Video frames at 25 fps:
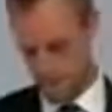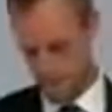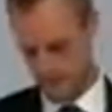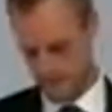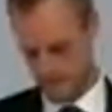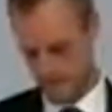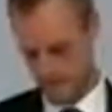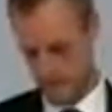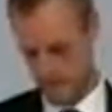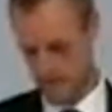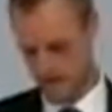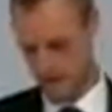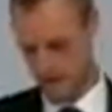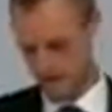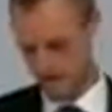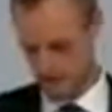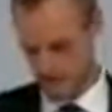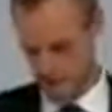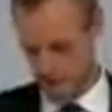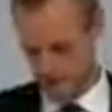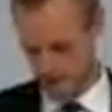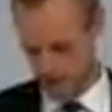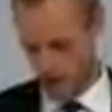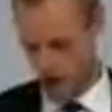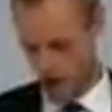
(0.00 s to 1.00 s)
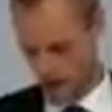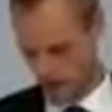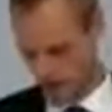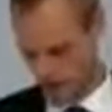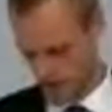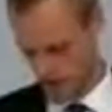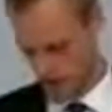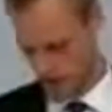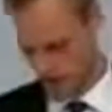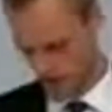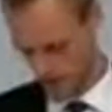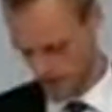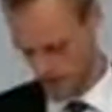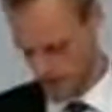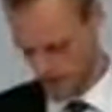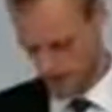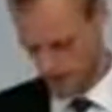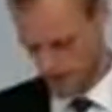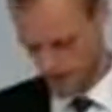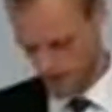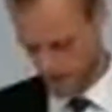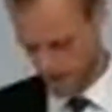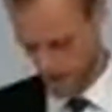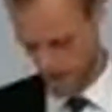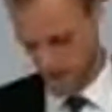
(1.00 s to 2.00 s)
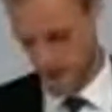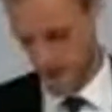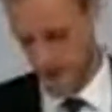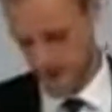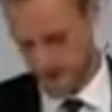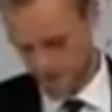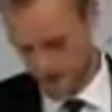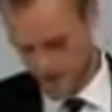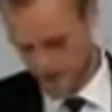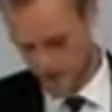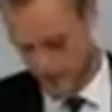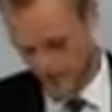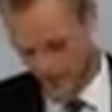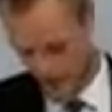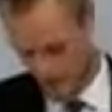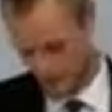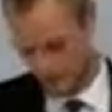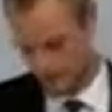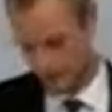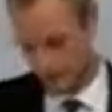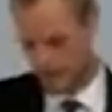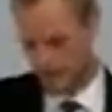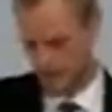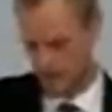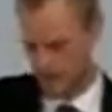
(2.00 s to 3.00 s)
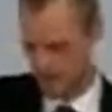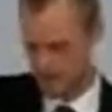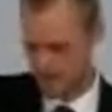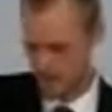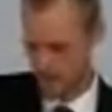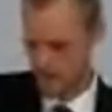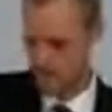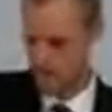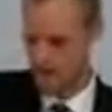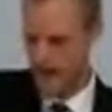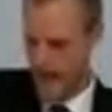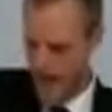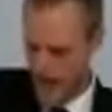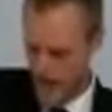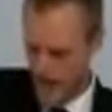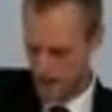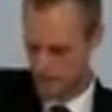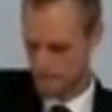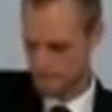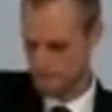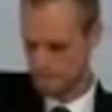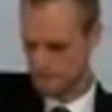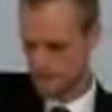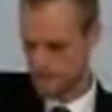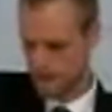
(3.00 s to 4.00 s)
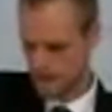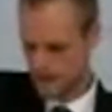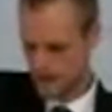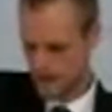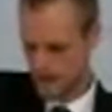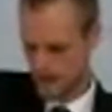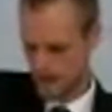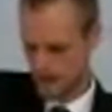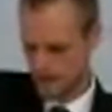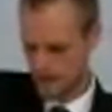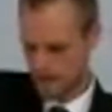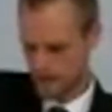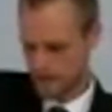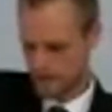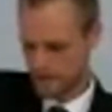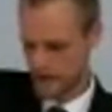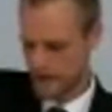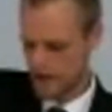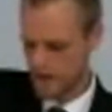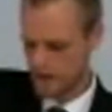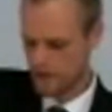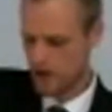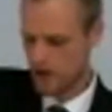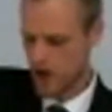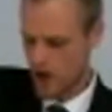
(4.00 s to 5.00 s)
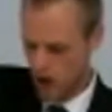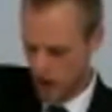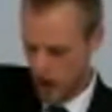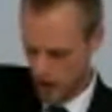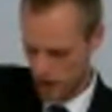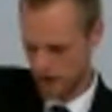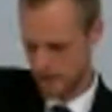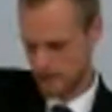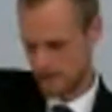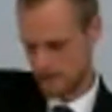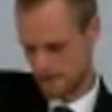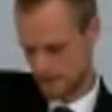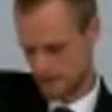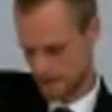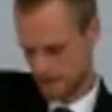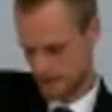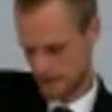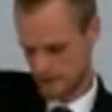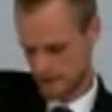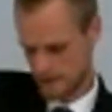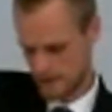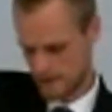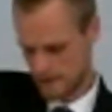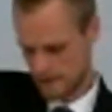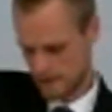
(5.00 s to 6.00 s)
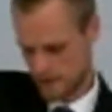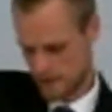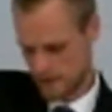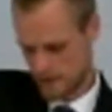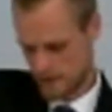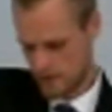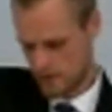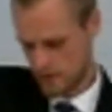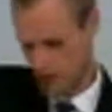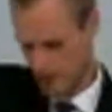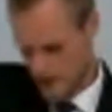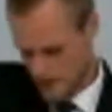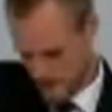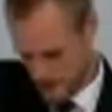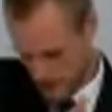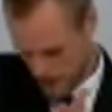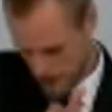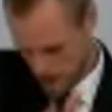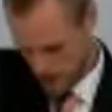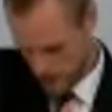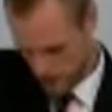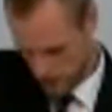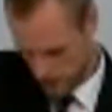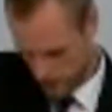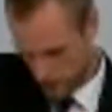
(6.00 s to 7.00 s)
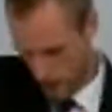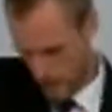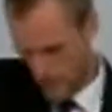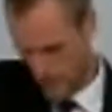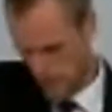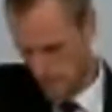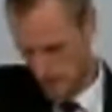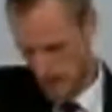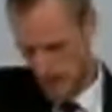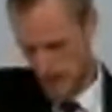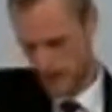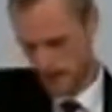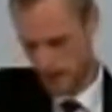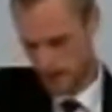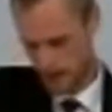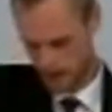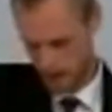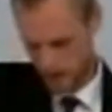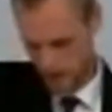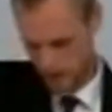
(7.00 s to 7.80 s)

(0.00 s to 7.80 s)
the son of Enosh, the son of Seth, the son of Adam, the son of God. Tracing things right back